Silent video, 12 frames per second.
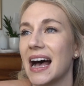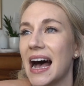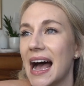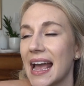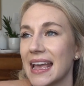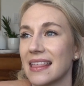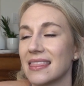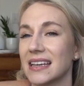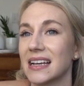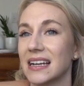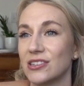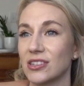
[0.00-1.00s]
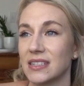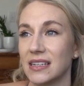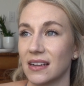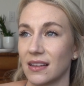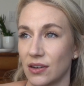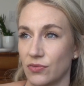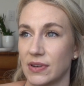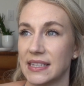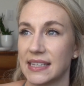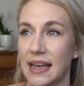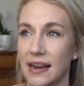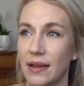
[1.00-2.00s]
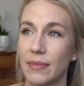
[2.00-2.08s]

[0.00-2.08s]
I think I just need a little reset.